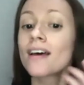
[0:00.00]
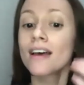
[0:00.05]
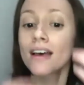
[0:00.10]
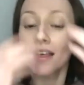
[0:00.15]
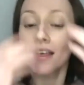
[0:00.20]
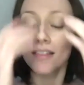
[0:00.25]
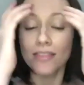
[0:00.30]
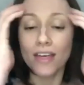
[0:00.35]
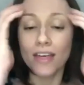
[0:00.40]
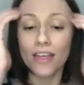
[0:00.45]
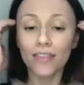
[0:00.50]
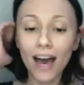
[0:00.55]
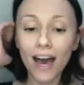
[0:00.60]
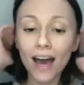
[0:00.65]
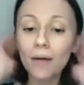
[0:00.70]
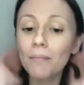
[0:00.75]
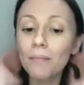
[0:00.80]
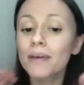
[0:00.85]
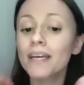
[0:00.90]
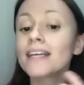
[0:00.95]
then
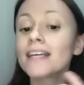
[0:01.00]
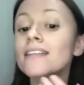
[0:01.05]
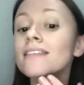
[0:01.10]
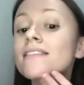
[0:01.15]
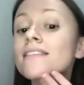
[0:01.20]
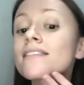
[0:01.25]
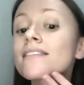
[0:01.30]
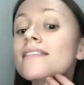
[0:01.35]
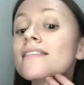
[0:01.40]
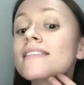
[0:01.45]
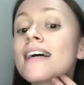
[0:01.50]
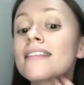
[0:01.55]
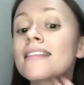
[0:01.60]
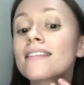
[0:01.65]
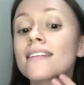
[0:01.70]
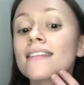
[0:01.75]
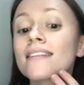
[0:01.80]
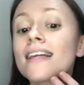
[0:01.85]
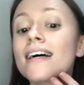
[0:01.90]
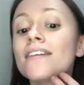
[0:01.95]
that means that the
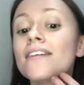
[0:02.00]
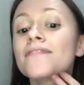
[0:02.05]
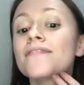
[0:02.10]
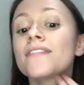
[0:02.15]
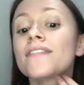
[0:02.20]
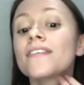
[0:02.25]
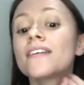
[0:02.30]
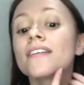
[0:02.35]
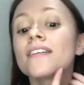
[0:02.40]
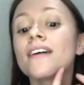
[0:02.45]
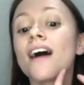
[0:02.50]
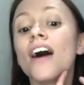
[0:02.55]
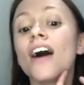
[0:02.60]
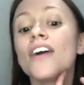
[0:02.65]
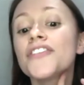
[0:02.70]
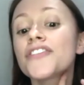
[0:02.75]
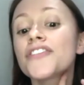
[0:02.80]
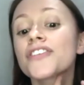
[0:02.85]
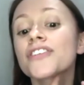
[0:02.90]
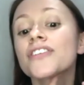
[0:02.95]
left
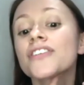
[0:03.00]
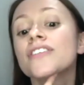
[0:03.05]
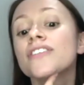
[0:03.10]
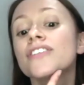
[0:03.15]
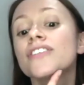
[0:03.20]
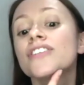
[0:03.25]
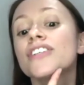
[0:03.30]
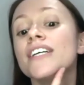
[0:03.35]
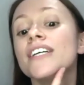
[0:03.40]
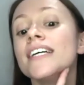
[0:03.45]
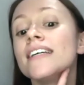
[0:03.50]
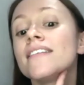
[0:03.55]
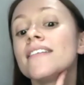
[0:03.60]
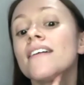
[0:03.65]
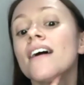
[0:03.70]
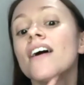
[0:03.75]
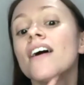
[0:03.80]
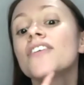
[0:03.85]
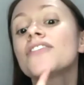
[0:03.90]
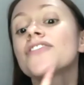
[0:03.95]
under chin,
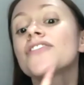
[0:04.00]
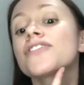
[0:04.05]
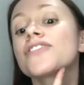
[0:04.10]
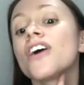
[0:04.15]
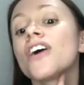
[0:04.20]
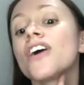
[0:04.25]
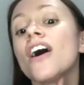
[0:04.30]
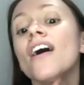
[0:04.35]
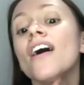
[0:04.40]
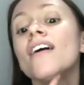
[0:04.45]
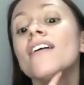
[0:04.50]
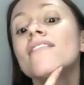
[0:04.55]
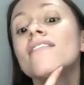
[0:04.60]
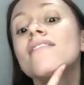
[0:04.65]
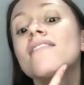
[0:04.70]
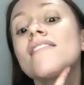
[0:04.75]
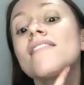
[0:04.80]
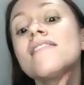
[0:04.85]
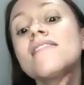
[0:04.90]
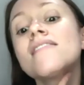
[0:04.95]
under jaw,
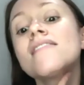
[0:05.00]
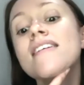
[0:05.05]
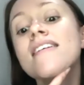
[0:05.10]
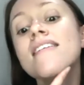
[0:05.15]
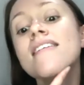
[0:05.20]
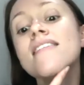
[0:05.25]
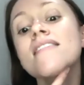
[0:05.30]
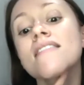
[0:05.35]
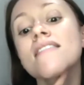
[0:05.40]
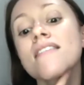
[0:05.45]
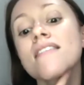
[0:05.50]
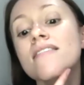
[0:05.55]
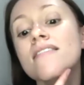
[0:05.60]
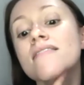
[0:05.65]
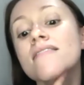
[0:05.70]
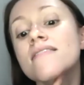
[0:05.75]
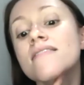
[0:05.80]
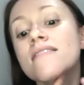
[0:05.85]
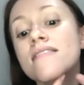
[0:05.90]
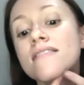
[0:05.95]
here,
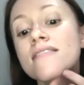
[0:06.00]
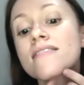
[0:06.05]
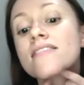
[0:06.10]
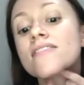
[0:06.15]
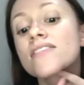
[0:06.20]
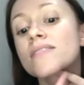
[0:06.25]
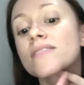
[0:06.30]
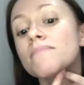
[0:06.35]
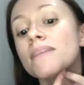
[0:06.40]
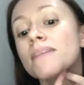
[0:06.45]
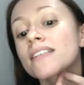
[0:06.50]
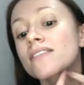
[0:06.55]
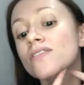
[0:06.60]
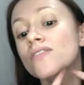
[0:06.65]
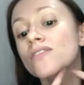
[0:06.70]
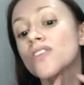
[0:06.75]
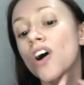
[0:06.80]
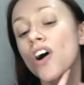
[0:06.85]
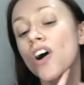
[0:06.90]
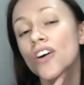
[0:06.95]
there's a muscle
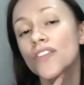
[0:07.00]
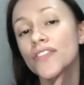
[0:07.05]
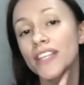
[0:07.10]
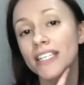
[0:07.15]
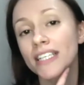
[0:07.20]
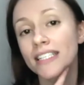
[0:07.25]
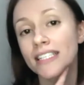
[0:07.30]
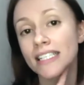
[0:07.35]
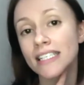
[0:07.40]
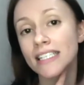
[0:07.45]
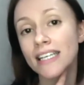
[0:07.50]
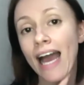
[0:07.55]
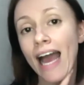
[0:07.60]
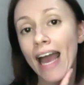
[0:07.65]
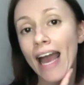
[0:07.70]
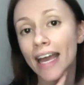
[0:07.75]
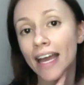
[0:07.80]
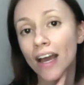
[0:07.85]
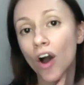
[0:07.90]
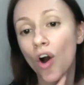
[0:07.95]
called the
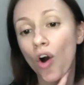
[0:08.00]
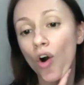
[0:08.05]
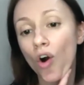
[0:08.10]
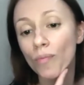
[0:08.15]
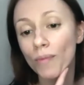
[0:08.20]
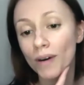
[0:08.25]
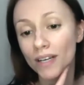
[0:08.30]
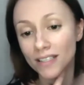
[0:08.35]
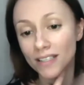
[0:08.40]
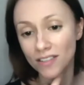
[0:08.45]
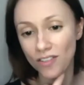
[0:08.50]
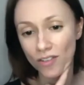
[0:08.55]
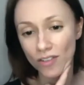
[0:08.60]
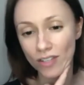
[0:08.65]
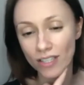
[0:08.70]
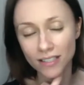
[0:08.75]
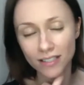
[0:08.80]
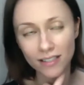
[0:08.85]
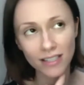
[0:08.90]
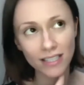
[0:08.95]
DAO muscle.
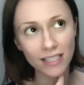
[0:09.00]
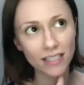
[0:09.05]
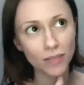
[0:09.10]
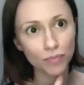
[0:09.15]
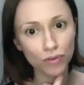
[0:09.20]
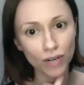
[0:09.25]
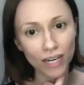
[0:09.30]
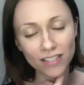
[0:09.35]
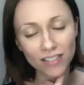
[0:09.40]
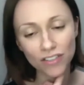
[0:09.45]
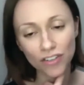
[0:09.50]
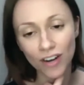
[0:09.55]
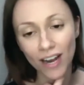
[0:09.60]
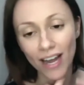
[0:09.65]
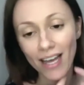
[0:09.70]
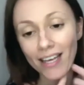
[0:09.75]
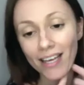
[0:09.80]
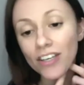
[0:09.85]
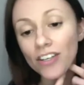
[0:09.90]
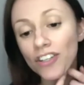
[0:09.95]
It's the depressor
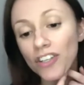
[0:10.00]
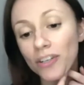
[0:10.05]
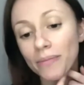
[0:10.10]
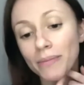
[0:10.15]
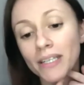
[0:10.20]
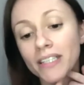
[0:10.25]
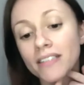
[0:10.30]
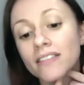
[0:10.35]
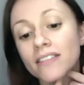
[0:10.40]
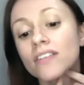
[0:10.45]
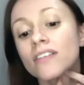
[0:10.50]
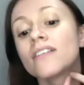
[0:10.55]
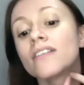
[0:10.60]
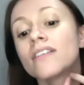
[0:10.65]
angular muscle.